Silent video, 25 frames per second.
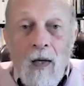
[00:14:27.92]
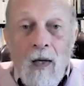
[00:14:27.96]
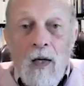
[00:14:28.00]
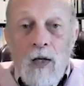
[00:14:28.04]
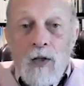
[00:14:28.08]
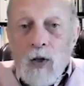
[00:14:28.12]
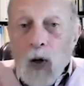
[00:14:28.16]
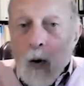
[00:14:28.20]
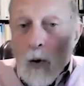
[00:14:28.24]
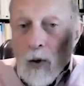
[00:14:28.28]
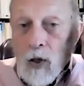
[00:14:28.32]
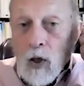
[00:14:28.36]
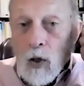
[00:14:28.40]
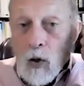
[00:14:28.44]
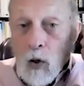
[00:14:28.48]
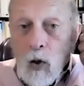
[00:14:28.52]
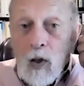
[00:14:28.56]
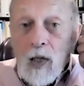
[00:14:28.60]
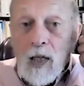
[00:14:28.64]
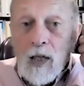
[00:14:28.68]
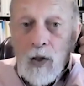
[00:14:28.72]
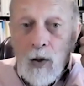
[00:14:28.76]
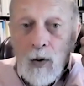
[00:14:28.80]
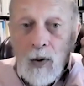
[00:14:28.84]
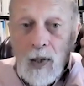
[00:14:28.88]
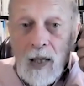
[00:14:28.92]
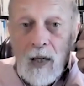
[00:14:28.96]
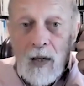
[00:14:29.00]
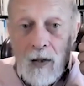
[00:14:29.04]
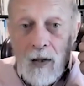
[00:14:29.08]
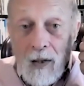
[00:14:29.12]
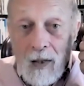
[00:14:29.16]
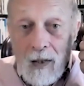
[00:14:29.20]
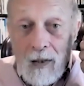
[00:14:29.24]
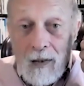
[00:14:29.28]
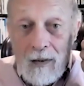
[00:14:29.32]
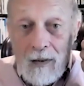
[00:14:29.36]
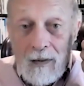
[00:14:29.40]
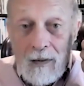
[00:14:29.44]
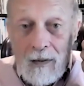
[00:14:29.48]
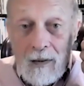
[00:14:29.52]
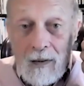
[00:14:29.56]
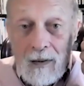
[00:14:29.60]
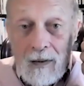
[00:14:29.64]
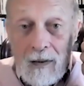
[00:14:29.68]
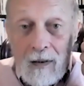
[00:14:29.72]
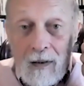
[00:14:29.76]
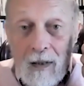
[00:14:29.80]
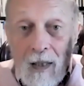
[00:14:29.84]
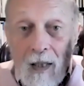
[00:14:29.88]
So you're cooking your ear
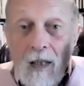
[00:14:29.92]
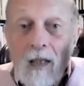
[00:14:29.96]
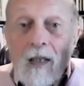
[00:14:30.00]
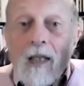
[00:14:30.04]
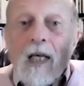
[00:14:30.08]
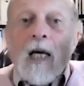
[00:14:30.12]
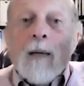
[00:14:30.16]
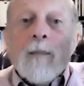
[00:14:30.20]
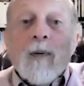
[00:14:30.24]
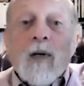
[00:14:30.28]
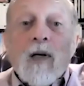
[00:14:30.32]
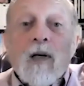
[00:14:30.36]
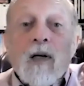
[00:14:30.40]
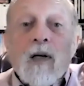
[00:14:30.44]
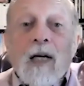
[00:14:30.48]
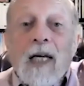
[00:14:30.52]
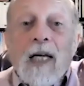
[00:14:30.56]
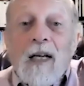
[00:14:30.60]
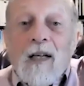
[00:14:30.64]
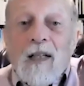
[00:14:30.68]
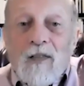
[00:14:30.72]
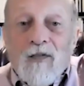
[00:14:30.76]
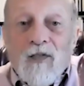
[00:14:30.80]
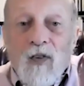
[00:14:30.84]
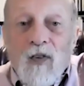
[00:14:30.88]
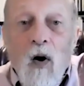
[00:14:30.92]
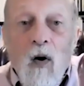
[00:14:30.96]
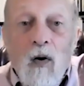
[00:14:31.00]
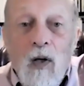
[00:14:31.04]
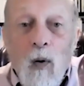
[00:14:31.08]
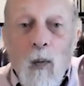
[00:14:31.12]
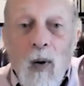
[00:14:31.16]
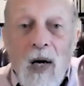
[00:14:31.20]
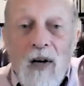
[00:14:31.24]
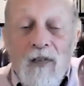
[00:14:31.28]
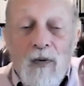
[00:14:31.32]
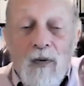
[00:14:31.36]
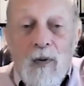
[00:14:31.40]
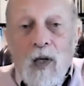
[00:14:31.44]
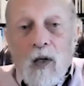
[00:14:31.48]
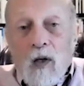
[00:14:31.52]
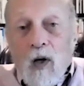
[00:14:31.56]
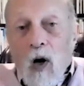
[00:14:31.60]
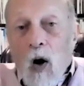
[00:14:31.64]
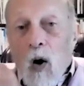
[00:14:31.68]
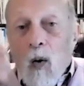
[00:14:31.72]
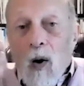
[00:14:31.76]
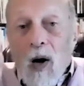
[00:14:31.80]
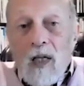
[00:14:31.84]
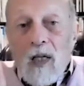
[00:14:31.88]
keep your phone away from you.
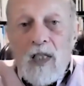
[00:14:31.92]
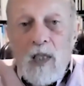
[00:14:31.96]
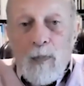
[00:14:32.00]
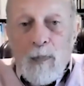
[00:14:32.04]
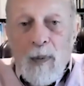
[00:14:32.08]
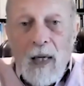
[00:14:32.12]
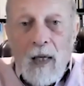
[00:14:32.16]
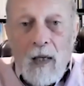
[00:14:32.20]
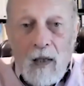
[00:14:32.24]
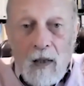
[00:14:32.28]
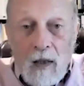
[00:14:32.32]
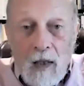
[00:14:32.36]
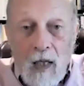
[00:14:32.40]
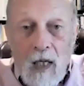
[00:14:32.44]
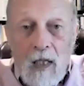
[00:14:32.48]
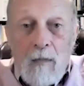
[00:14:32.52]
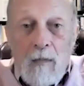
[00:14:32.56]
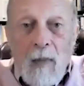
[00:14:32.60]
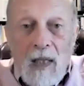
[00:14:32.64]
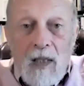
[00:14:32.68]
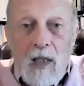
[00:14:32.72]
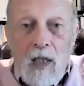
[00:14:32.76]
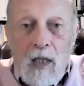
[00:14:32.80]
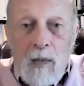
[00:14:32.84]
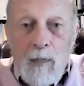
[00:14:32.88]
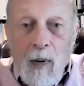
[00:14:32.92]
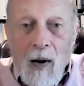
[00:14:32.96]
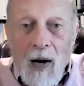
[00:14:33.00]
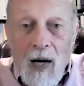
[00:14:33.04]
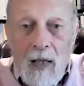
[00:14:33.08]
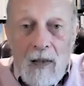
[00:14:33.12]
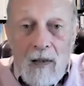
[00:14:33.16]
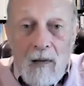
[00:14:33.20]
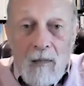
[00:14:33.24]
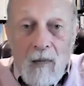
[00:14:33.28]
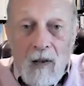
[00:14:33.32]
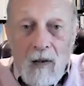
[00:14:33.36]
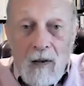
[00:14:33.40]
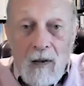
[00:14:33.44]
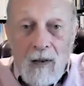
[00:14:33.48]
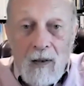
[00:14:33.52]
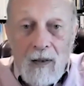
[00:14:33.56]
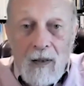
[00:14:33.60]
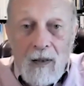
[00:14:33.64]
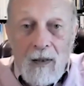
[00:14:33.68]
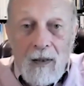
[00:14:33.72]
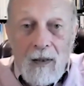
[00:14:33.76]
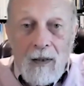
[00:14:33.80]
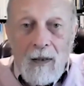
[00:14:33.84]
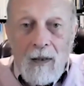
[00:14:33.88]
Go on speaker as much as possible.
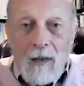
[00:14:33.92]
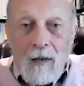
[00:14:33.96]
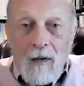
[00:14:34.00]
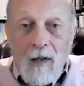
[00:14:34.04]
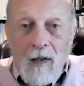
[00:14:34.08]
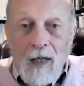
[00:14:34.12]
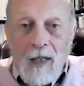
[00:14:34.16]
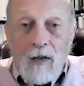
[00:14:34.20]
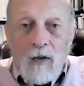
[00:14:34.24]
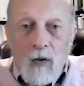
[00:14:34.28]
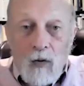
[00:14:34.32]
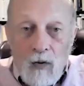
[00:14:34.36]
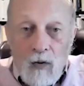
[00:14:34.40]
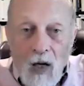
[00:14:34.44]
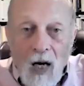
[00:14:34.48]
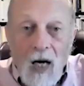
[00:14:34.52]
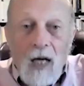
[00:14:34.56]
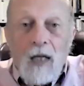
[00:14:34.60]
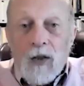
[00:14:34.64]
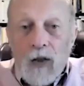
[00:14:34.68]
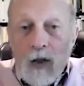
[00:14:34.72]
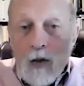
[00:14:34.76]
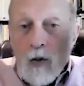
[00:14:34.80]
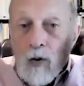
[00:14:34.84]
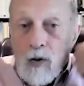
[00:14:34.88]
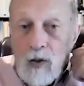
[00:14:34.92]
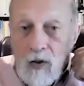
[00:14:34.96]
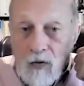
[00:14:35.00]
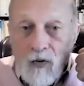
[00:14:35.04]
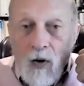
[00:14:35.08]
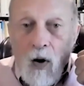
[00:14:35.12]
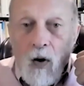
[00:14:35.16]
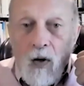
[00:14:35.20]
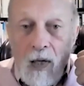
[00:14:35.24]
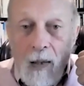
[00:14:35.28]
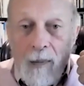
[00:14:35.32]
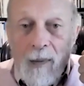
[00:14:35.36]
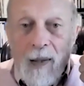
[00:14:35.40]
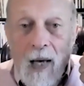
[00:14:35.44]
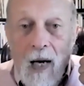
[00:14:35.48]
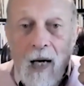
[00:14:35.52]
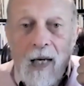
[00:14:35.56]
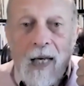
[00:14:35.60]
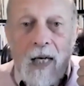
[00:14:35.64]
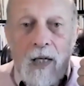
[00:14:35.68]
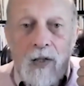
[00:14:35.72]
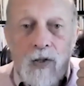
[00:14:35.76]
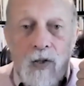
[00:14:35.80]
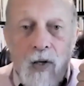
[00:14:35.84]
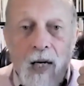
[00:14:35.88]
Right? Do not use the phone
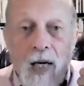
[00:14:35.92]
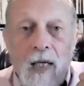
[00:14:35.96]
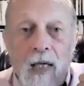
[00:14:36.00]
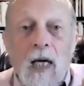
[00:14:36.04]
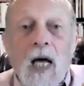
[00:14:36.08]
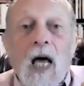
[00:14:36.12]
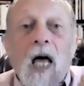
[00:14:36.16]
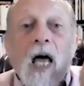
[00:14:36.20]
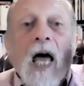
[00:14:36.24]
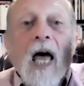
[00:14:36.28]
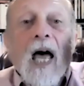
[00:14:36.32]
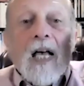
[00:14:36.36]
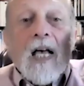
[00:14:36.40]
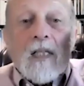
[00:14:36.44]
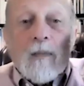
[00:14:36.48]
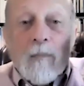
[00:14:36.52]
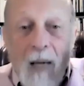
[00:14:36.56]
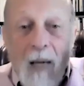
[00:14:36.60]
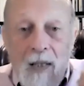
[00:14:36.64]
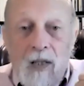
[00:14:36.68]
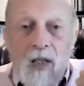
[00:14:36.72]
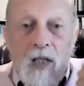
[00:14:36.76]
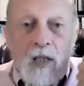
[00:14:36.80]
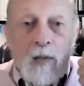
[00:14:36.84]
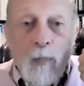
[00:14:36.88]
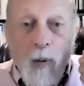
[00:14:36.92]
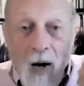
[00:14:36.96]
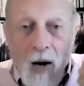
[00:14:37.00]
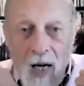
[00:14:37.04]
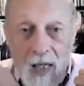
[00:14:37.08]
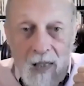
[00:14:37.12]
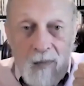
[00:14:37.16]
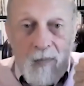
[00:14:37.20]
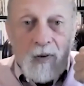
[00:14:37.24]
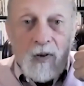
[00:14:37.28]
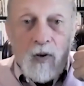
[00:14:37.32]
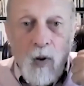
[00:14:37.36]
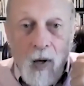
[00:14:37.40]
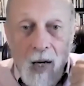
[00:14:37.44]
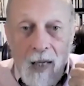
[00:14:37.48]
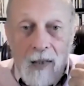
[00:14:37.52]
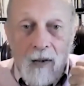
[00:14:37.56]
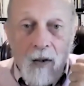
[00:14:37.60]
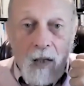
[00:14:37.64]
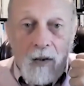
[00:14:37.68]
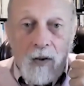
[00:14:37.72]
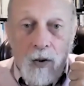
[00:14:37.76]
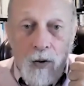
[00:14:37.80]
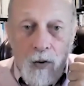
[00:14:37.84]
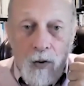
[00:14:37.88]
against your head as much as possible. Try
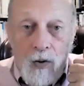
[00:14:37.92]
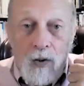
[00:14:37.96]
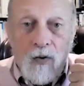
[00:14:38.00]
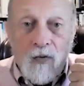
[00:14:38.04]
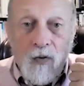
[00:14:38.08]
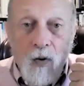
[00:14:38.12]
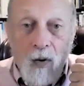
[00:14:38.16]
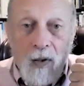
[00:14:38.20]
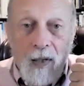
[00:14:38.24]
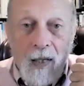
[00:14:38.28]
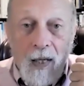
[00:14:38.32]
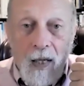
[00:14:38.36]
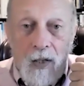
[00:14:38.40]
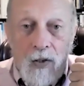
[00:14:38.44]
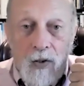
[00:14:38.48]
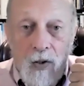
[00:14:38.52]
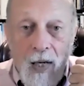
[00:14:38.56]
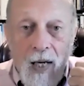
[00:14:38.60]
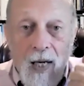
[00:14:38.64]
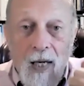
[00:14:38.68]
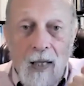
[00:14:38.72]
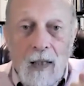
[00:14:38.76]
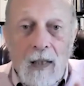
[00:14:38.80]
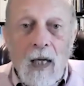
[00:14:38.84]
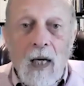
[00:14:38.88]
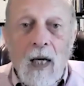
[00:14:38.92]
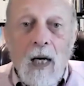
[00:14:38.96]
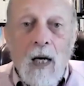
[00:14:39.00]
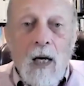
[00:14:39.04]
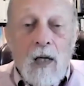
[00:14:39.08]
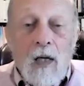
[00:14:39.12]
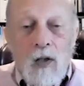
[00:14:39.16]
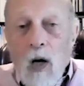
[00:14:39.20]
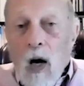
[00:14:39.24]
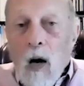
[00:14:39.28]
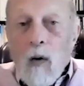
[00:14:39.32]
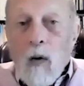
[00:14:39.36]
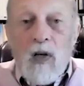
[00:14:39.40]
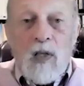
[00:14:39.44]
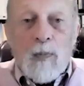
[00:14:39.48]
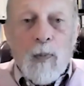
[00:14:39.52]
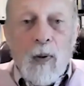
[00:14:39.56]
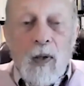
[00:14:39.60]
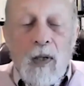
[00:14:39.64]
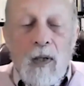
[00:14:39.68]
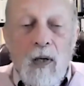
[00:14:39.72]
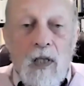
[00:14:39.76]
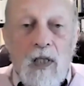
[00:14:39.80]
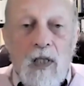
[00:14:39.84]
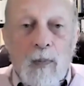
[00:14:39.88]
not to use the phone against your head. So always
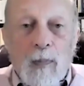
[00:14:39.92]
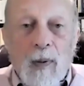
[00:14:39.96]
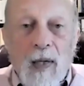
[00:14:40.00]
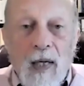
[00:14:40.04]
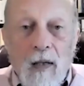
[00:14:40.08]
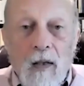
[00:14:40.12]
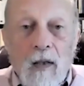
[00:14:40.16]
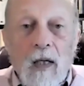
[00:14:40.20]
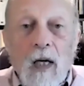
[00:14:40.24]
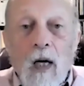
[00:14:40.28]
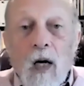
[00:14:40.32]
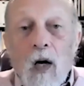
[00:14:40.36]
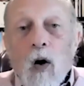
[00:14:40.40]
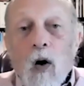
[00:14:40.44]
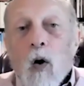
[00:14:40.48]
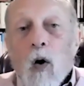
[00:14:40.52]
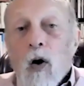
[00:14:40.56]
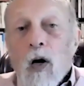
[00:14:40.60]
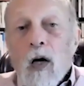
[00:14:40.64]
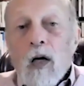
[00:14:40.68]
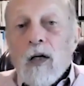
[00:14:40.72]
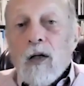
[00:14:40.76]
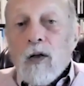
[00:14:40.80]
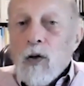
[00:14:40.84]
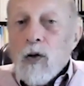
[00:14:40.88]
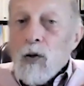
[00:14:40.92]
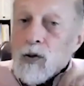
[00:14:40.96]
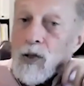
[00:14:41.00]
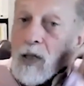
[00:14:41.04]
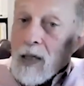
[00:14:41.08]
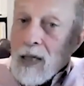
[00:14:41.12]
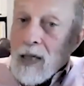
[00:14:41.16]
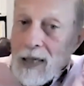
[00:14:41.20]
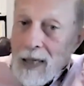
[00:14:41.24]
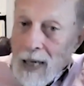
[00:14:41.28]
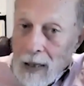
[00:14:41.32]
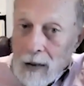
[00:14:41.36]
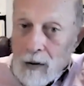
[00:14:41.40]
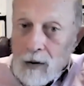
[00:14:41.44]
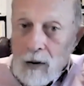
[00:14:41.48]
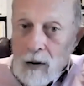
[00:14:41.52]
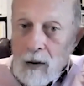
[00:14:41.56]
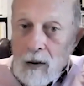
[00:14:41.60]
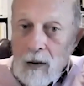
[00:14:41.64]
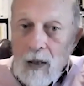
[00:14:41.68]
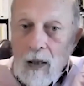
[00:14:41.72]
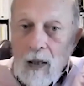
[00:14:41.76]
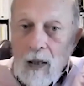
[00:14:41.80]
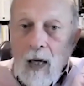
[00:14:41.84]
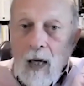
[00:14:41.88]
put it on speaker or use a connector.
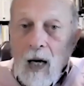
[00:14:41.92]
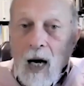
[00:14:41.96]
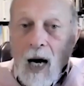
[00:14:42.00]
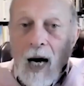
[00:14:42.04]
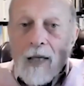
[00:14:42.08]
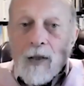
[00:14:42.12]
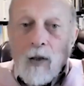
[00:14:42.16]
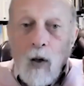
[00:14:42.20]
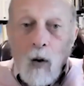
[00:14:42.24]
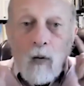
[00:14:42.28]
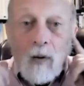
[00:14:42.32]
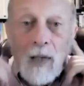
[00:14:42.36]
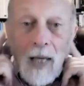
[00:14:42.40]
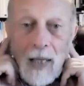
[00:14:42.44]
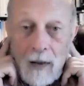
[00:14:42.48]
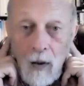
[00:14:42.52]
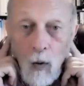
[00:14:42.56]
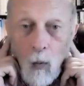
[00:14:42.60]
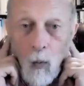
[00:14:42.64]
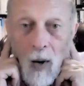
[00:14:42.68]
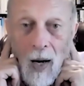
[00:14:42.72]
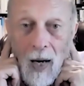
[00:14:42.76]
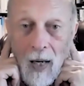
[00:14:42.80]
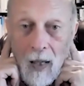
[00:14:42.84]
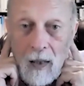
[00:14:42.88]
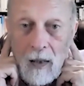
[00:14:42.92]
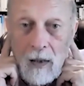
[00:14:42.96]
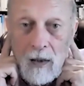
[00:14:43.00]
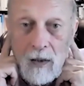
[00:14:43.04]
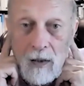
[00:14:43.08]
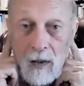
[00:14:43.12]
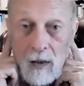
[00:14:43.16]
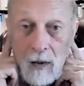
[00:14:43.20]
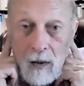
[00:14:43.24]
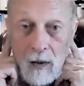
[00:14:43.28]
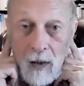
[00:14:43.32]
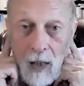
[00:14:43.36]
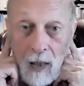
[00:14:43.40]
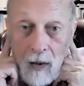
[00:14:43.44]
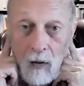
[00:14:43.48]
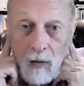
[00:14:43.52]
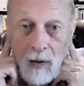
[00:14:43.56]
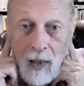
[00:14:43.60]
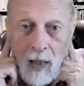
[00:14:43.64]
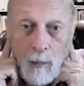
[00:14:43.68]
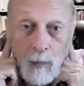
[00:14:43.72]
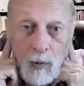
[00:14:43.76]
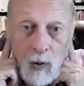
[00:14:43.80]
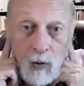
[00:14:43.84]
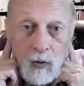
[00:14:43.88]
I don't like the wireless. I don't
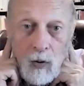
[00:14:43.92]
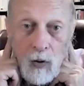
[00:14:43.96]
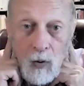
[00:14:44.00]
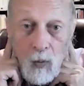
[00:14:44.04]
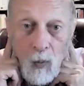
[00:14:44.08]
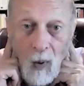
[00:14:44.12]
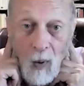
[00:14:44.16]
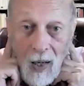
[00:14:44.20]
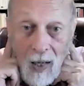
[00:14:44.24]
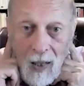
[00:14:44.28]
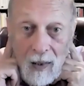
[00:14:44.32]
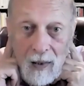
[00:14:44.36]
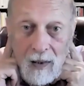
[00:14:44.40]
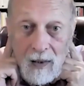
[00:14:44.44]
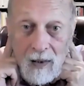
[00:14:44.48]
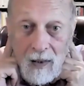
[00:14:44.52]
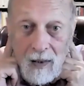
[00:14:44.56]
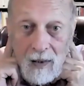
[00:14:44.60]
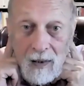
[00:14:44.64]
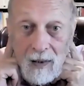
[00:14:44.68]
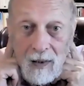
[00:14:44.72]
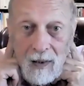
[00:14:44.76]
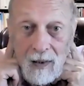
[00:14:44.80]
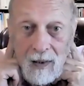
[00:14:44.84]
like Bluetooth wireless.